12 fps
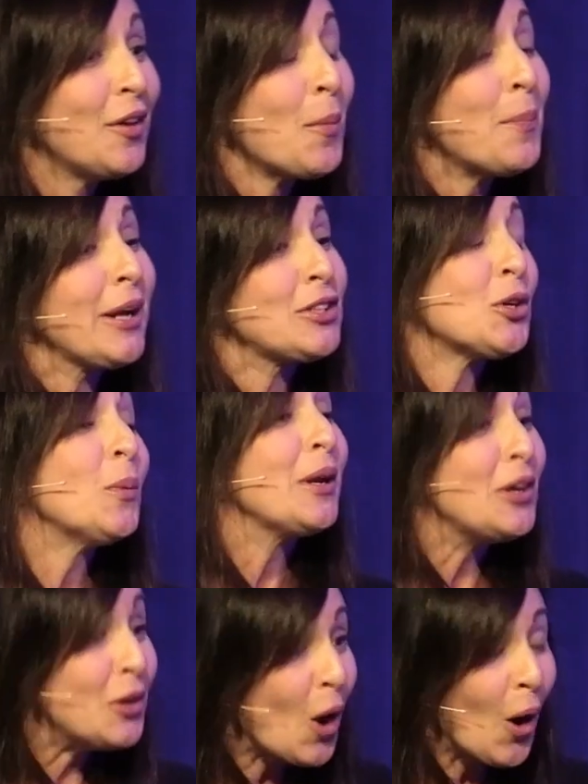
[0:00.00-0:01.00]
but to a
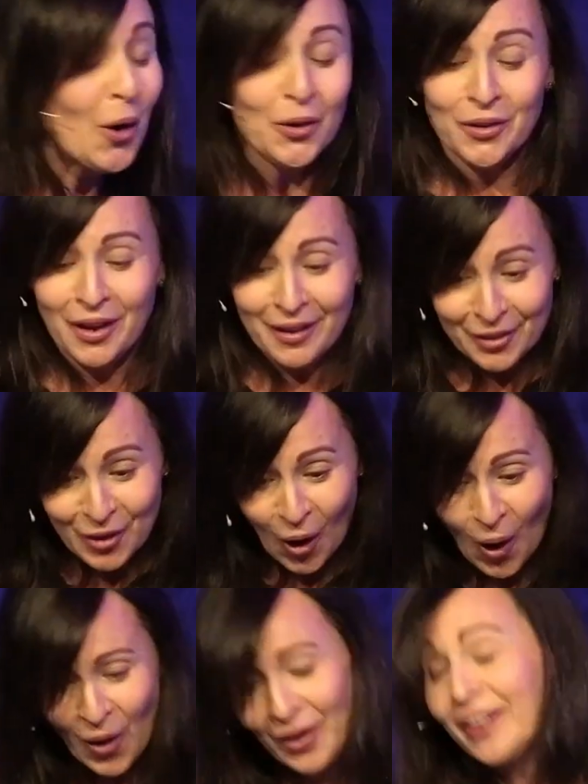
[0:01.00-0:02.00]
known
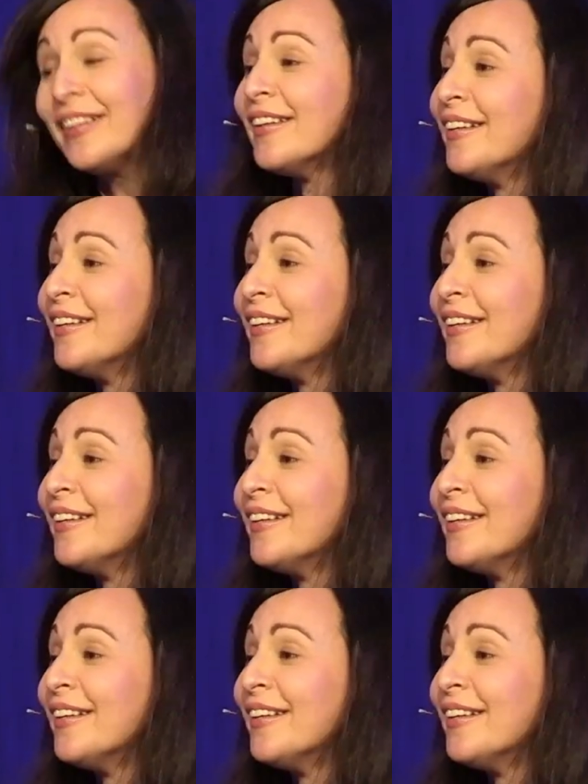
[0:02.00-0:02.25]
God